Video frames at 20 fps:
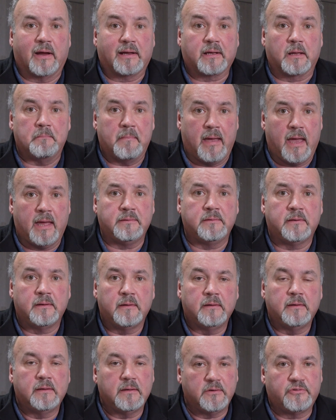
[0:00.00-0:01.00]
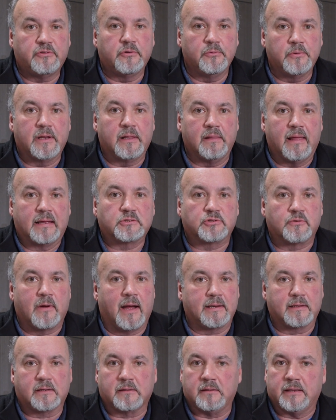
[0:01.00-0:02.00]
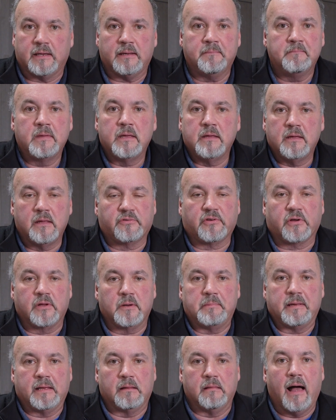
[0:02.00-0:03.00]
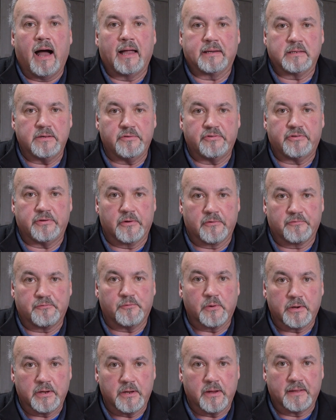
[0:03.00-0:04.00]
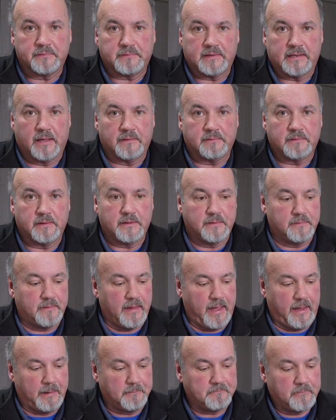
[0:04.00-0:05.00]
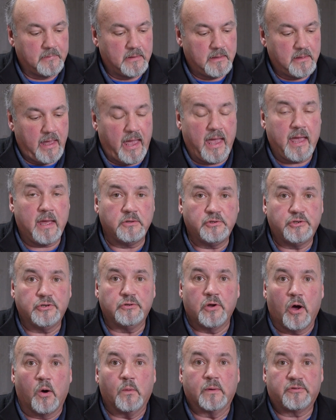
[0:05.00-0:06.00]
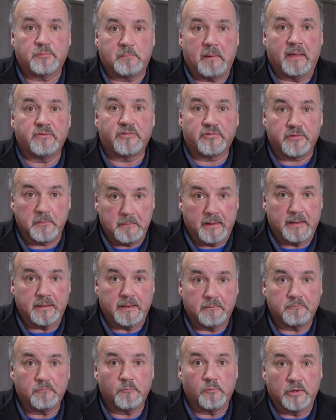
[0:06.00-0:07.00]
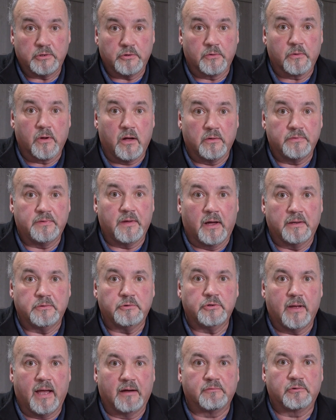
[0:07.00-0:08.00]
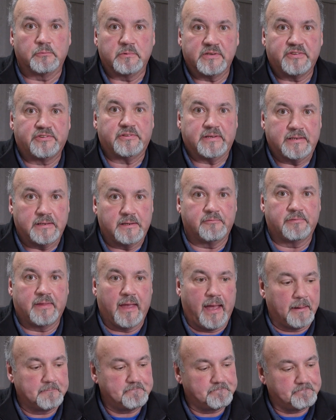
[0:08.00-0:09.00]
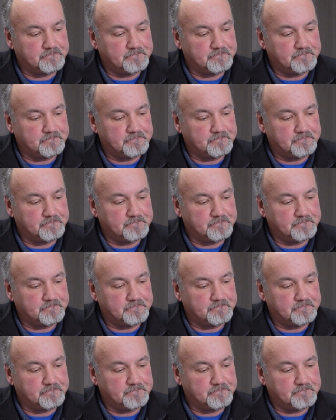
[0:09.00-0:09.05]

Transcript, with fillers: recommend, is do it electronically. It's going to be a lot easier for you at the end of the day. And you know it's been submitted when you're all done. You have a receipt of that.